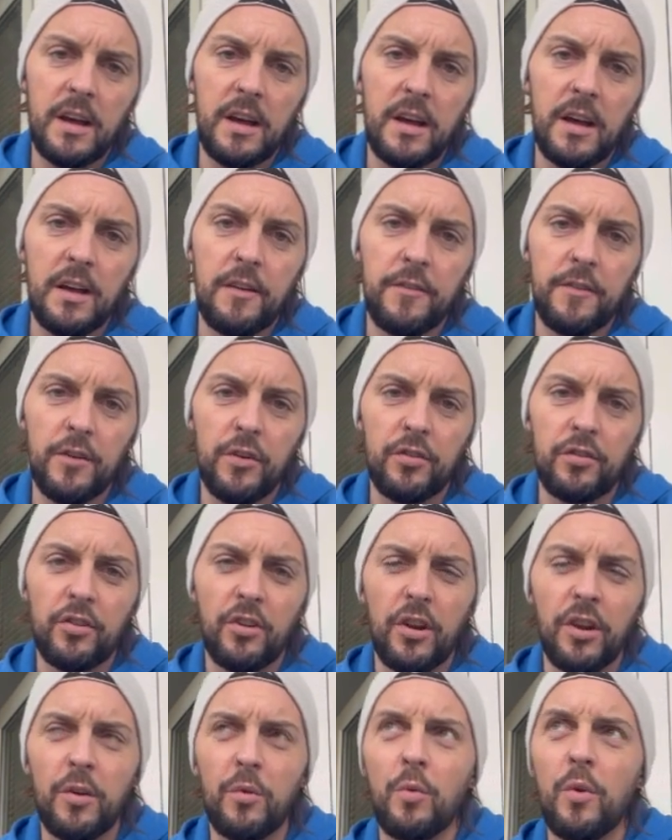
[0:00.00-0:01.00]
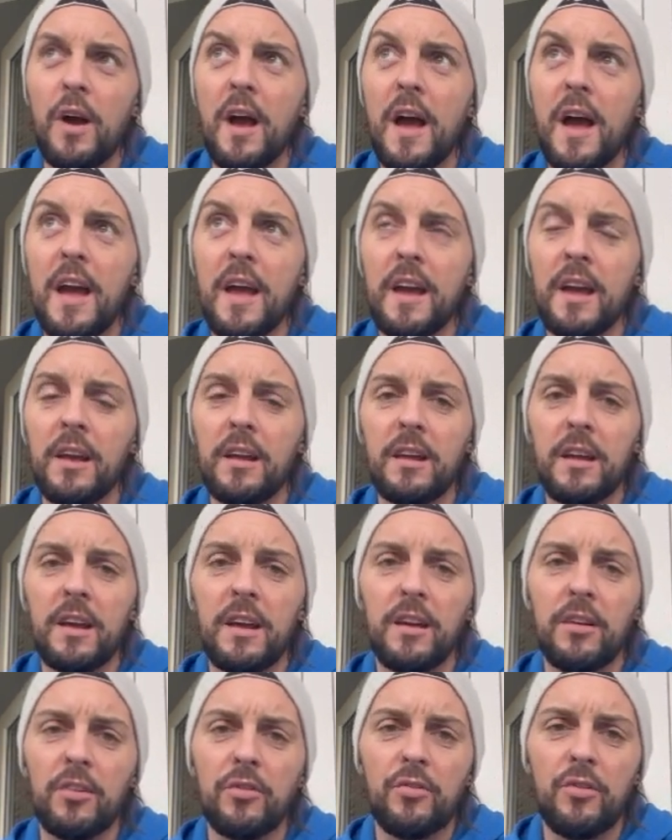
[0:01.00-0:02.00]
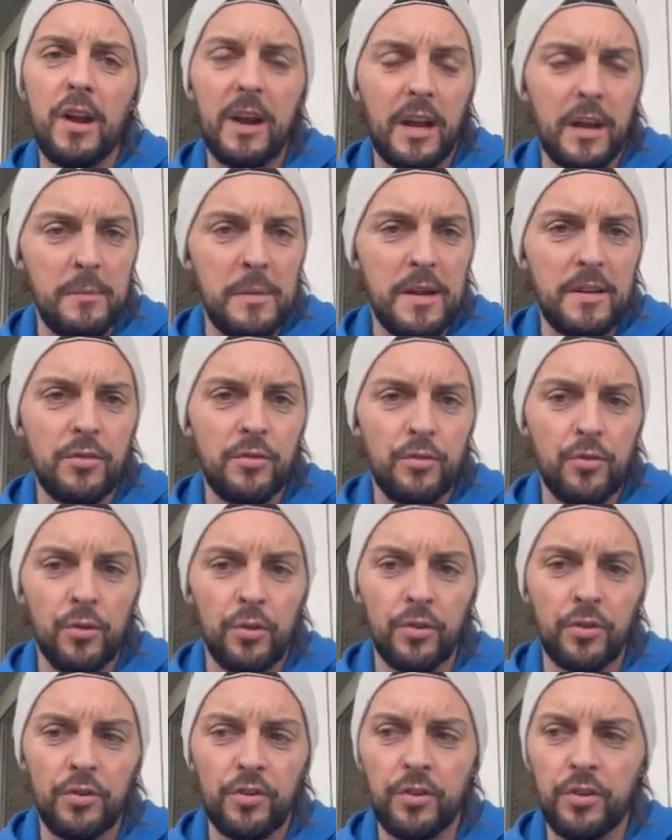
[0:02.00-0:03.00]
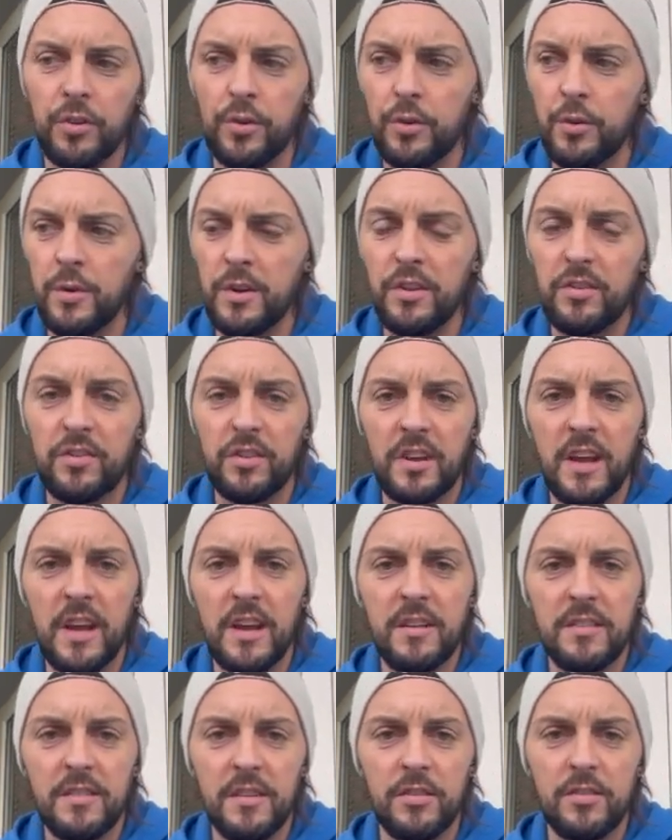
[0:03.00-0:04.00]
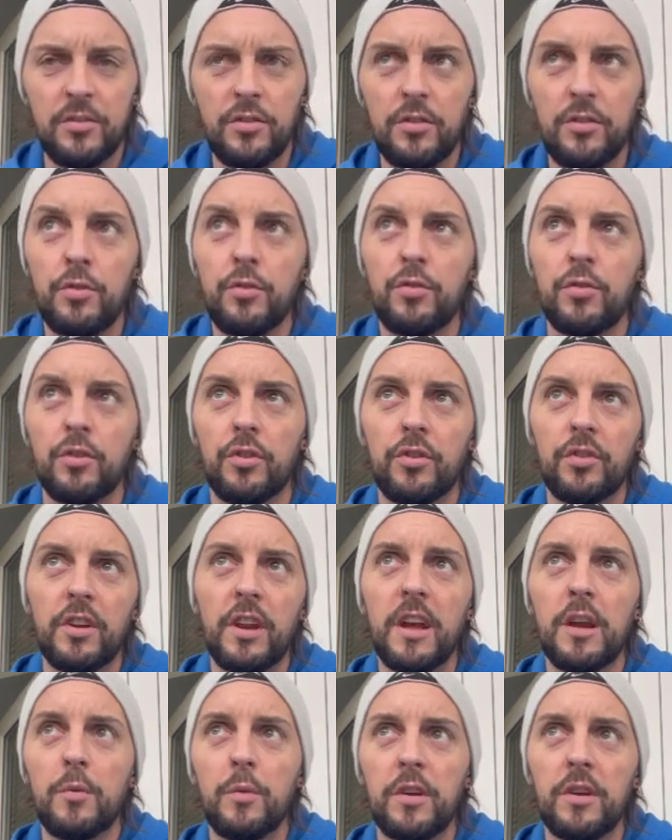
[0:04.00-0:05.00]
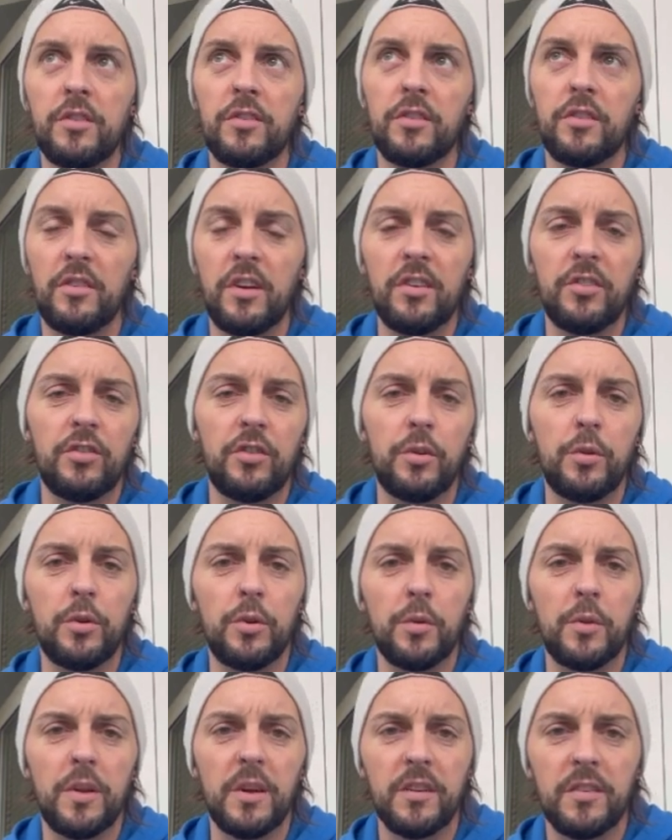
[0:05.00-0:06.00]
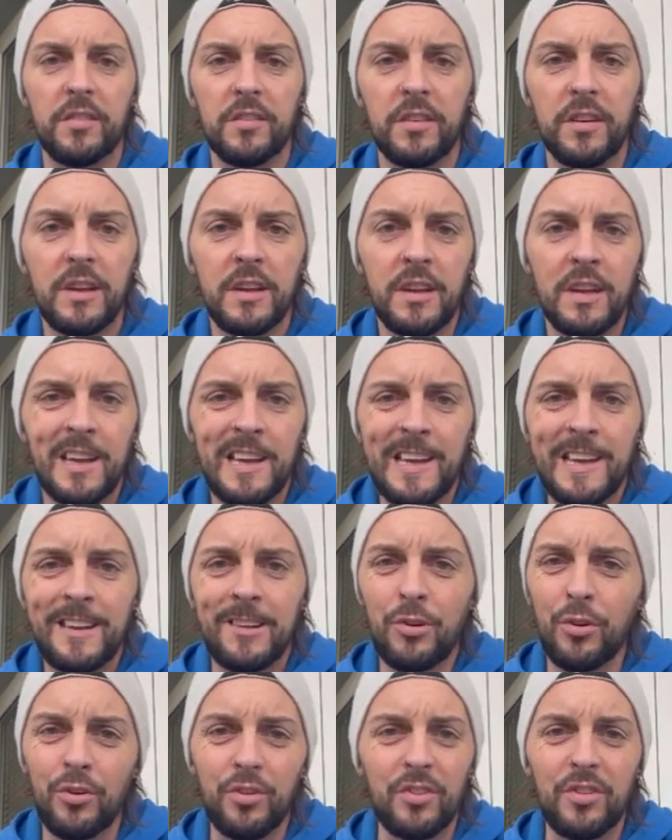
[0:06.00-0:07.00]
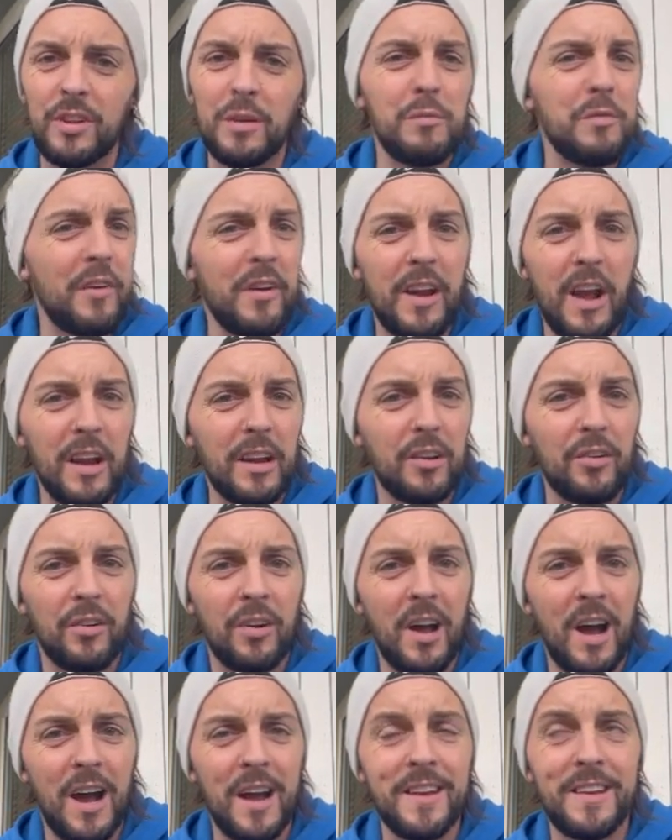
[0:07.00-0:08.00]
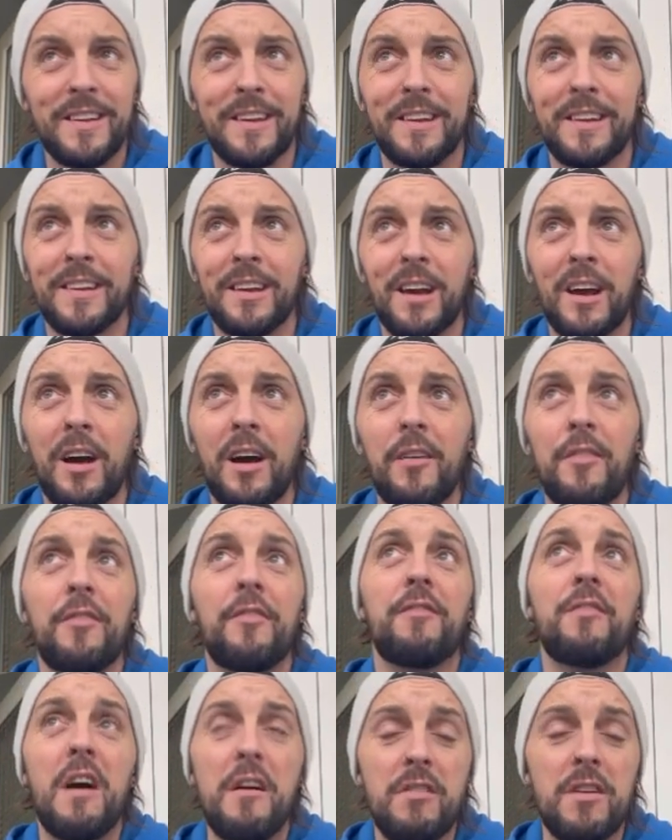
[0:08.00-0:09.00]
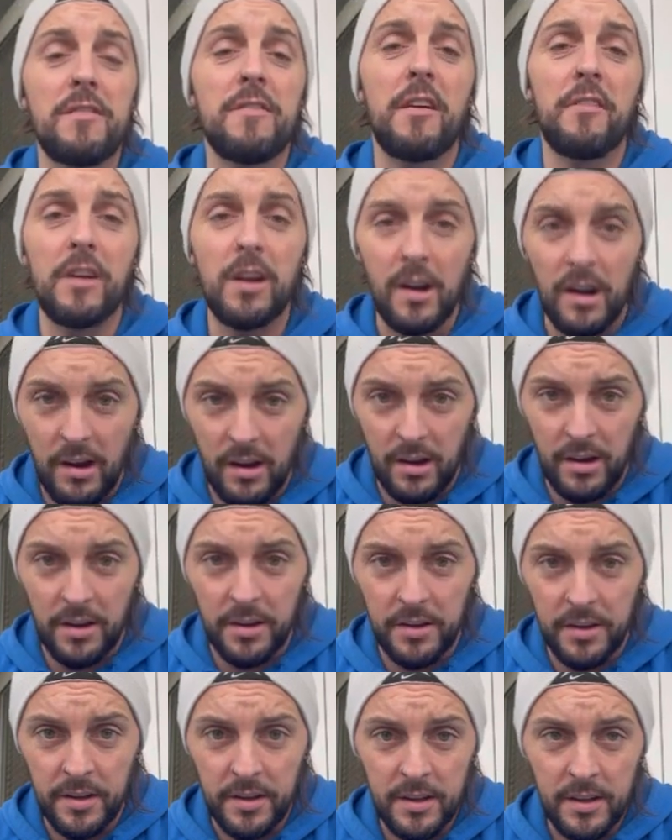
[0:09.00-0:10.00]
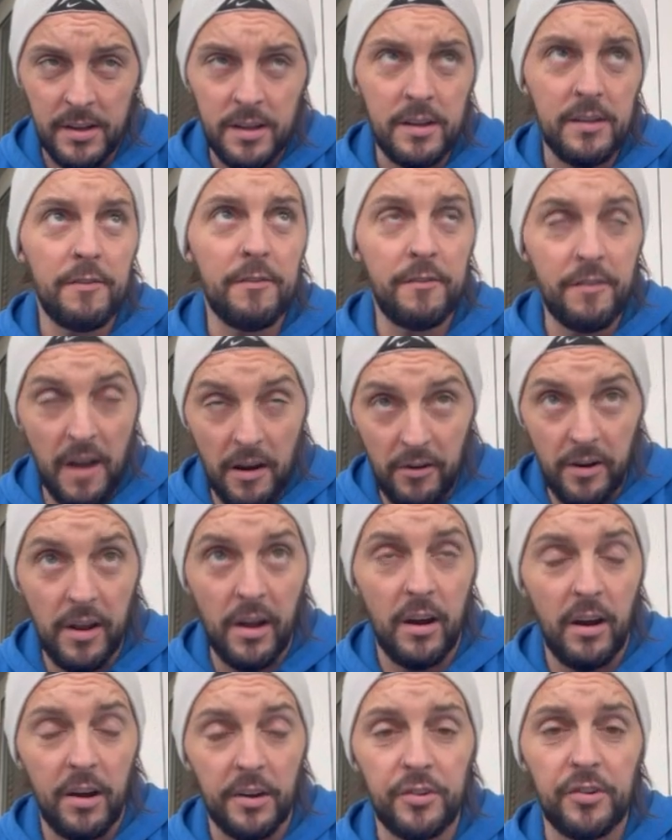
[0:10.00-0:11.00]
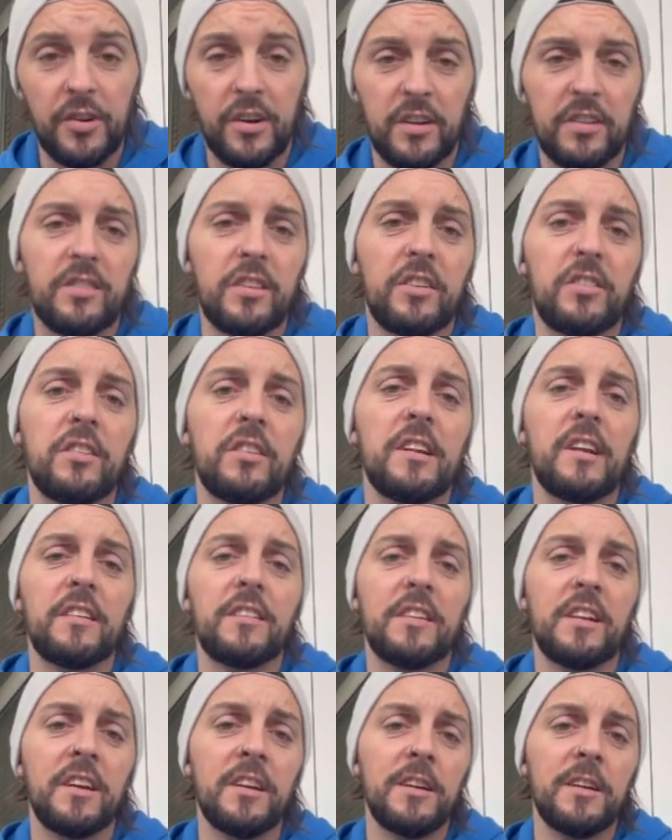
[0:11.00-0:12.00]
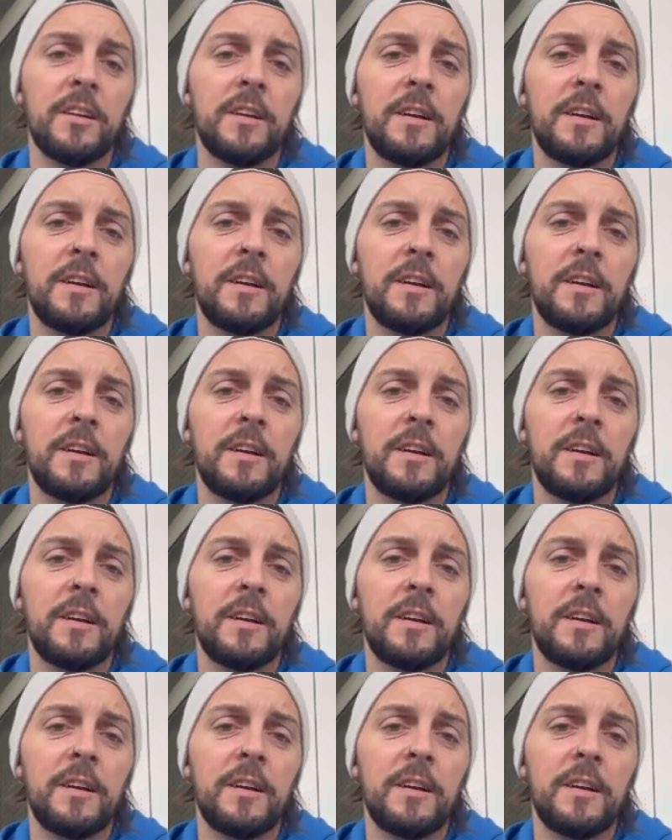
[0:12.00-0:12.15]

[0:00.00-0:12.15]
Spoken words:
version on it where it recommends runs to you each day, says today we suggest you do this. Doesn't seem very accurate. I did a very hard track session last night,